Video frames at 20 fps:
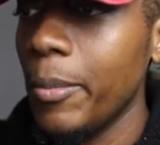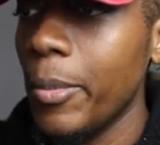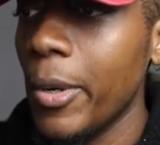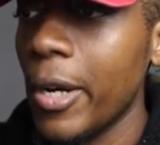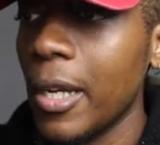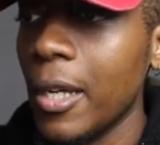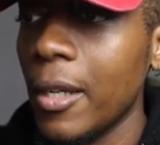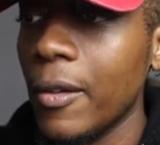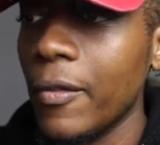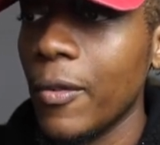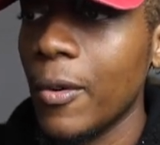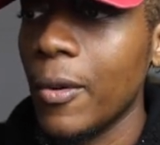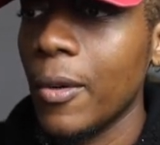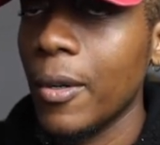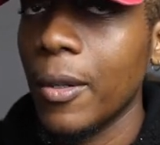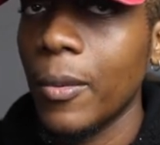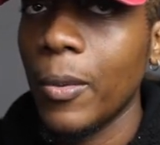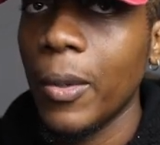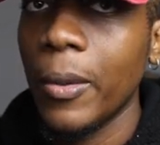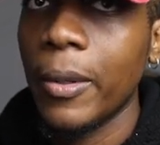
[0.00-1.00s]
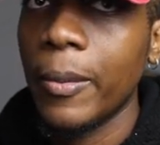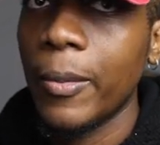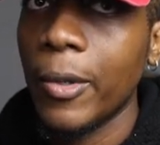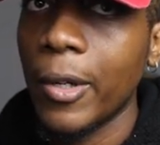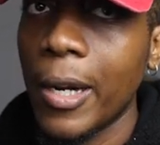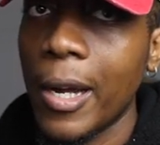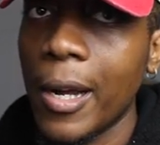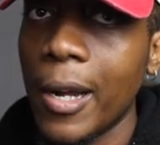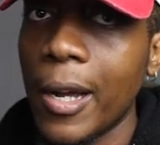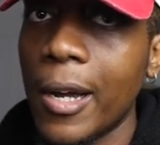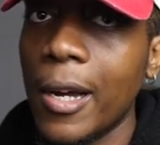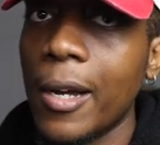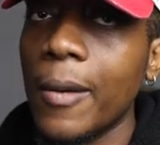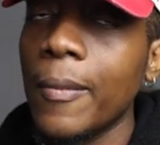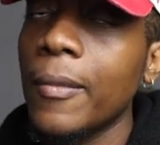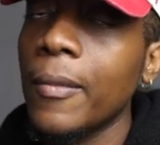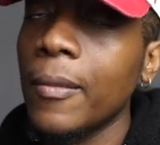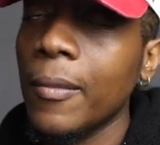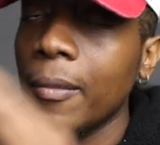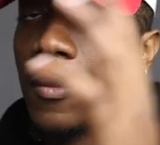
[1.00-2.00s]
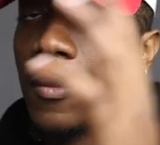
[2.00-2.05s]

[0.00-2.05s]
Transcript: booking for wewantmoore.com.